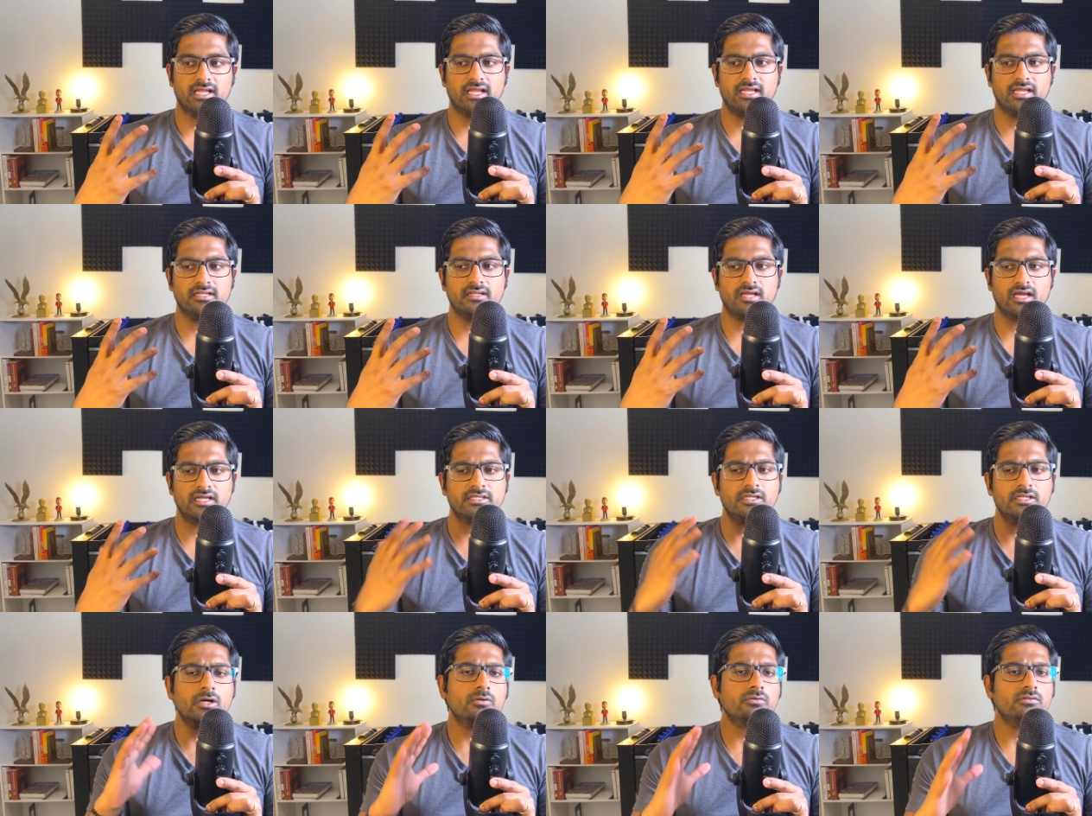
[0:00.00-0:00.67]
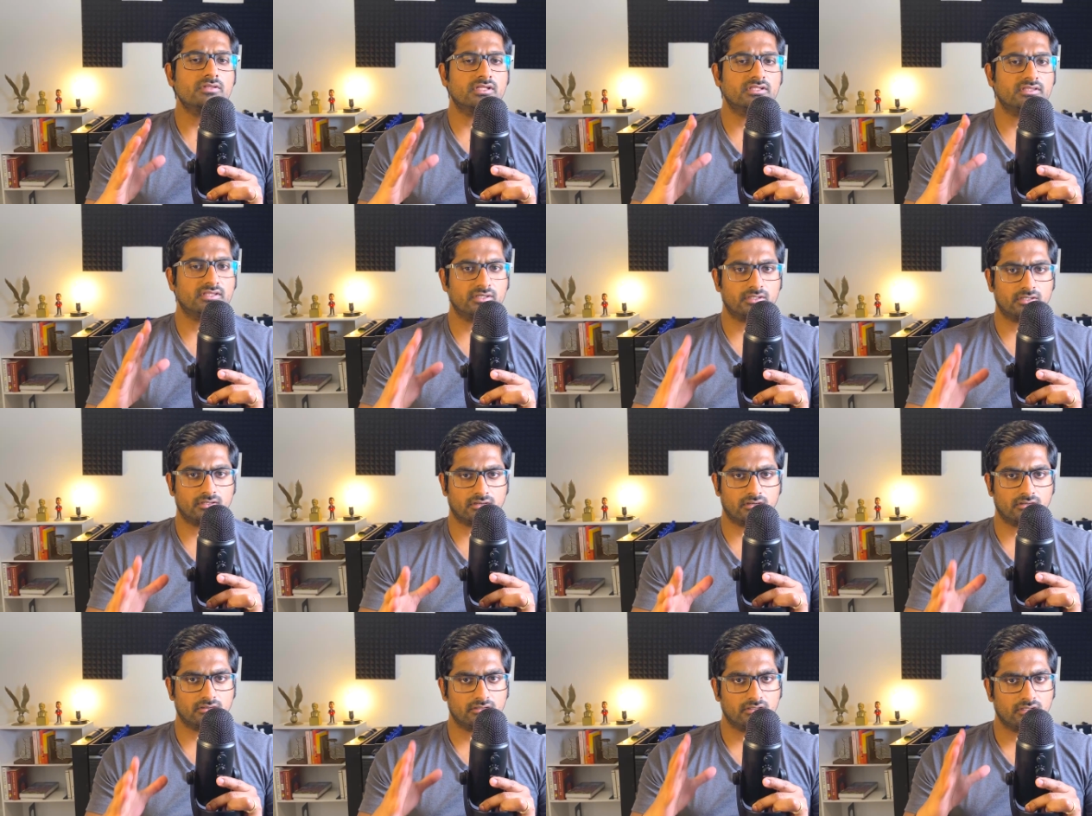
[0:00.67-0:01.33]
And I know that there
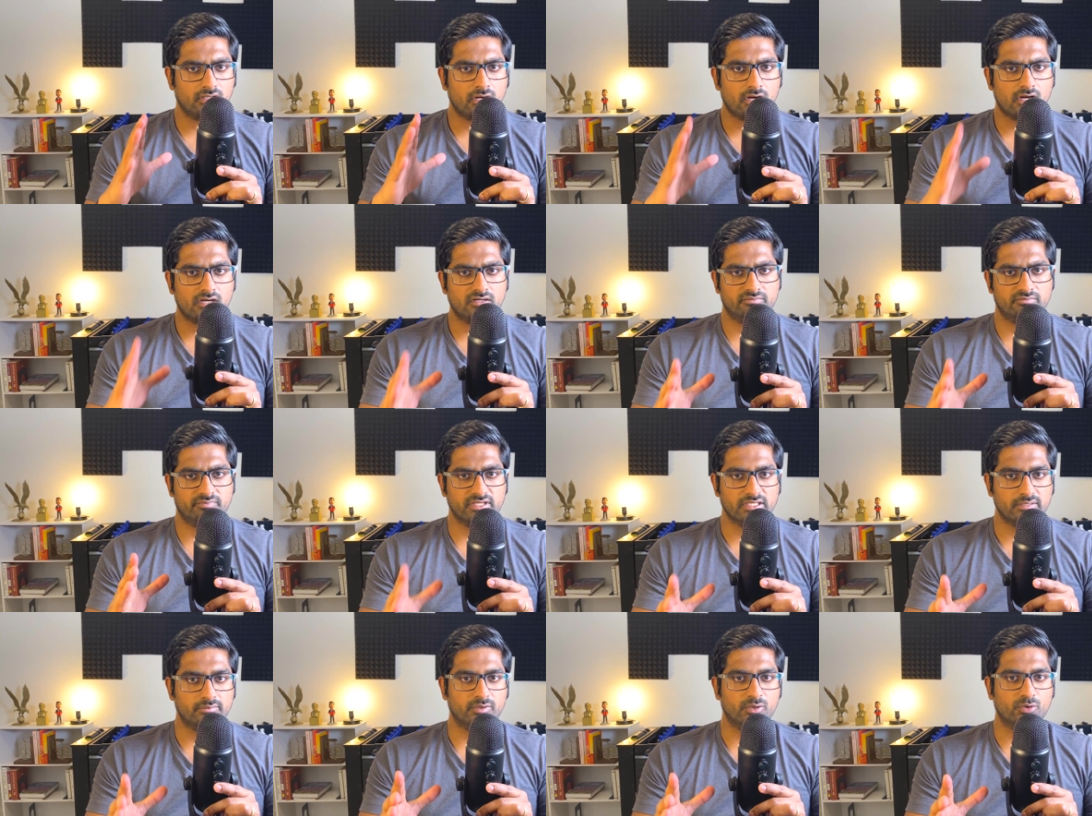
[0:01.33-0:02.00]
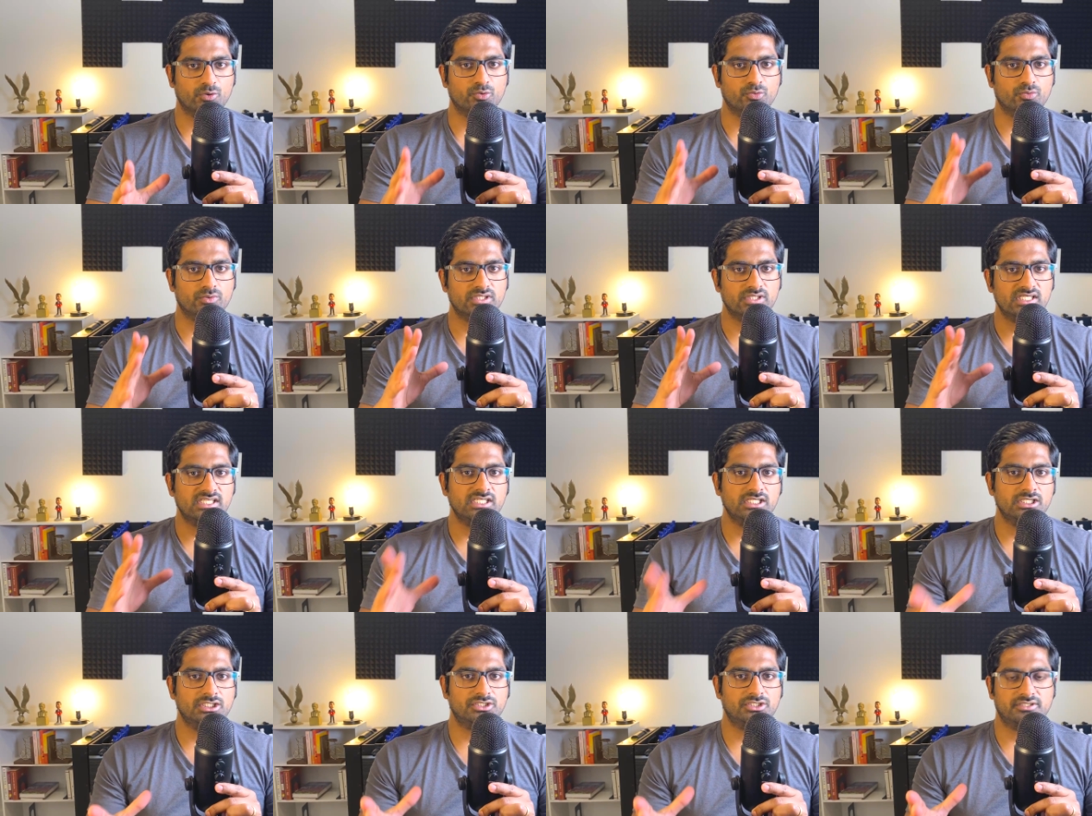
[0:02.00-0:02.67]
are a lot of people who
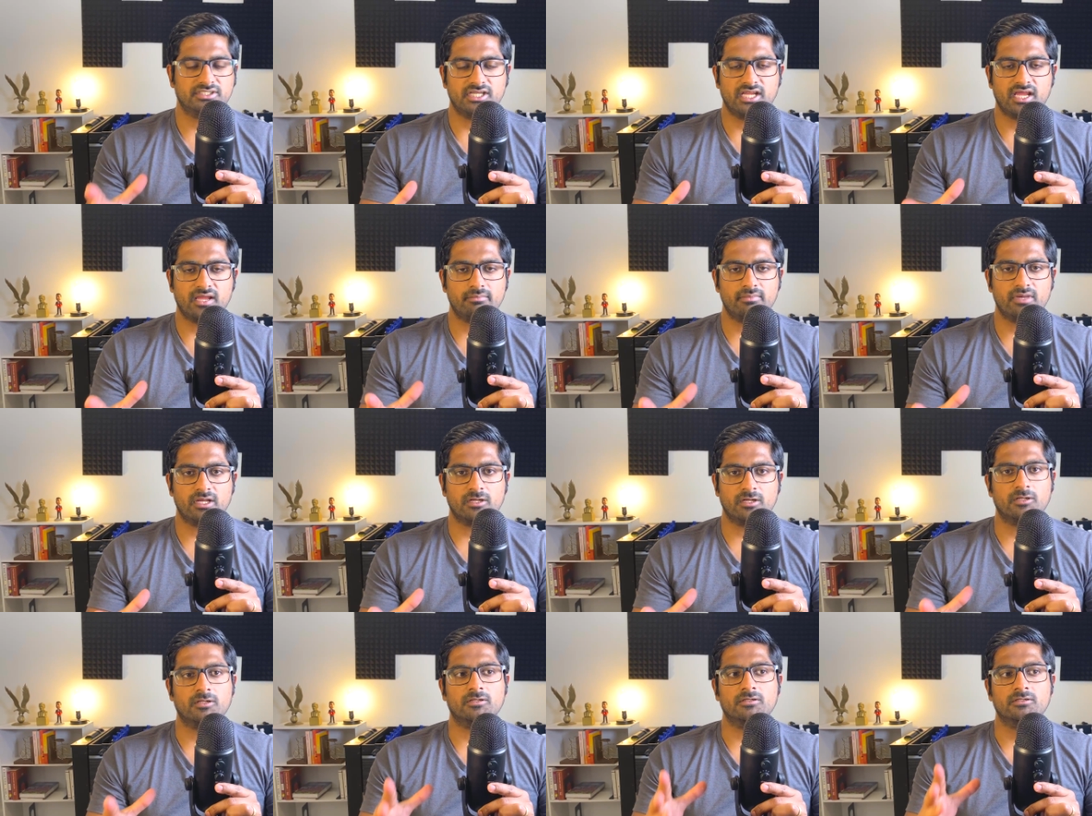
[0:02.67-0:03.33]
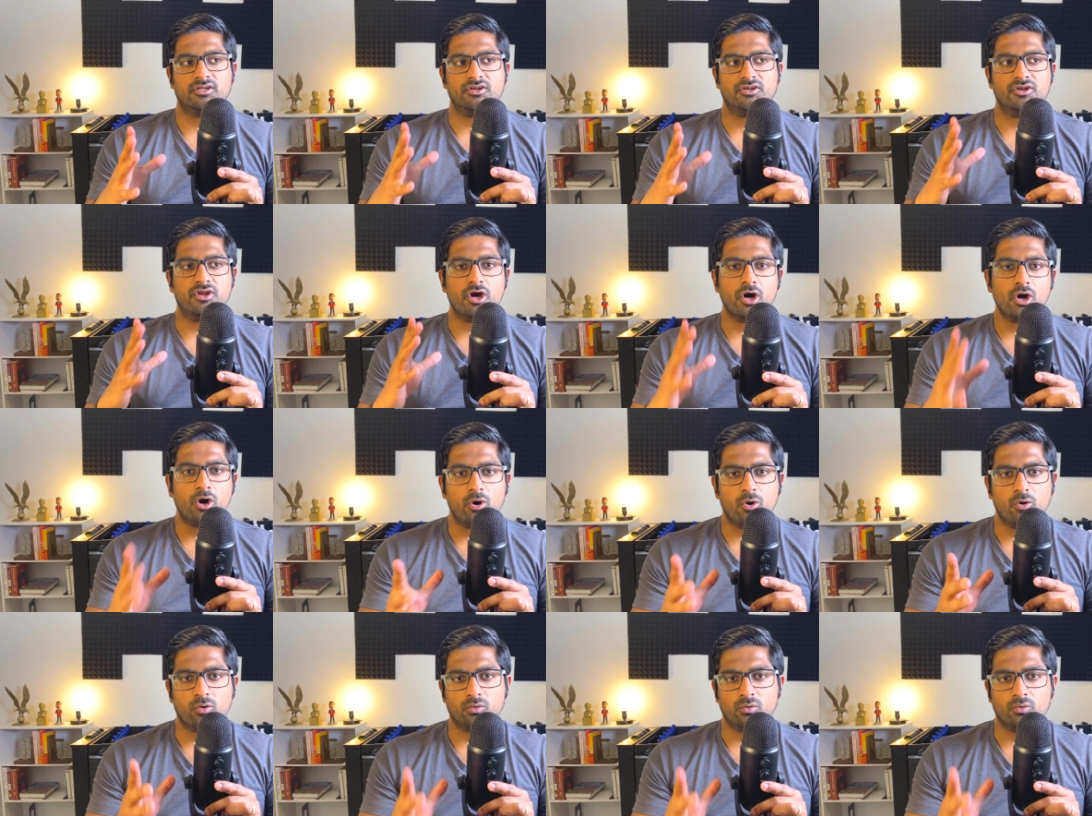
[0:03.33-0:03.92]
teach ML know